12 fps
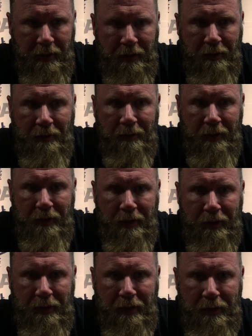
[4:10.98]
You,
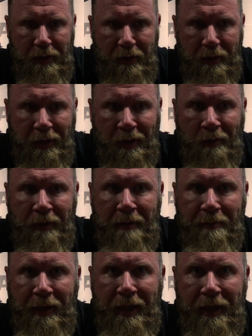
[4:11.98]
you can
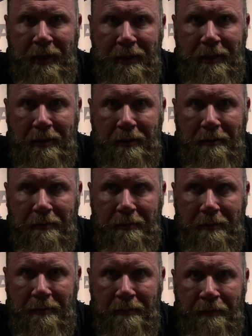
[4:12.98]
only please
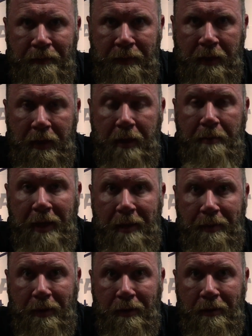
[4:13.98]
the
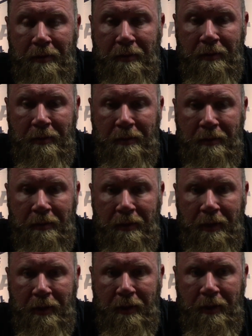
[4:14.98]
people
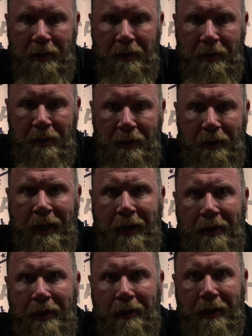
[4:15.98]
who
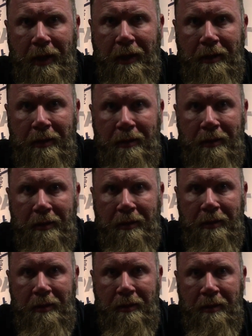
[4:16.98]
carry your gun.
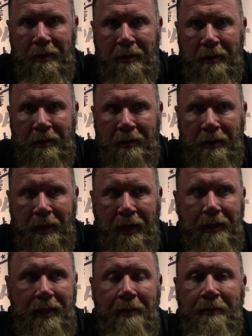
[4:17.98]

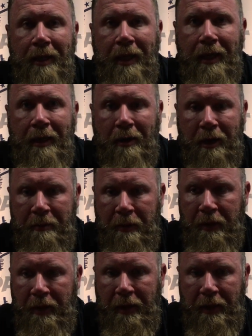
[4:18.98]
It seems like in our
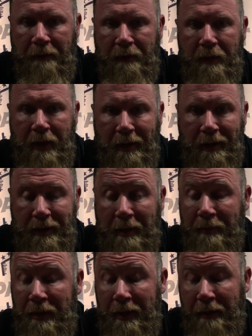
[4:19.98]
community, if you carry
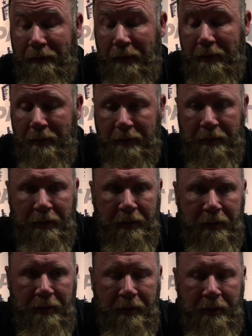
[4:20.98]
something different,
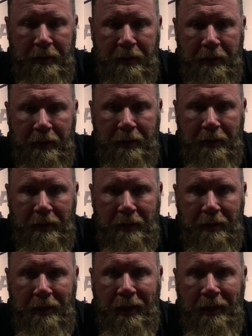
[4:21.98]

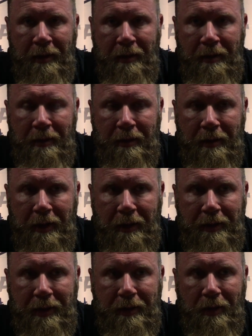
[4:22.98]
then
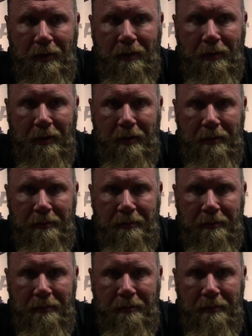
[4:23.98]
there's this whole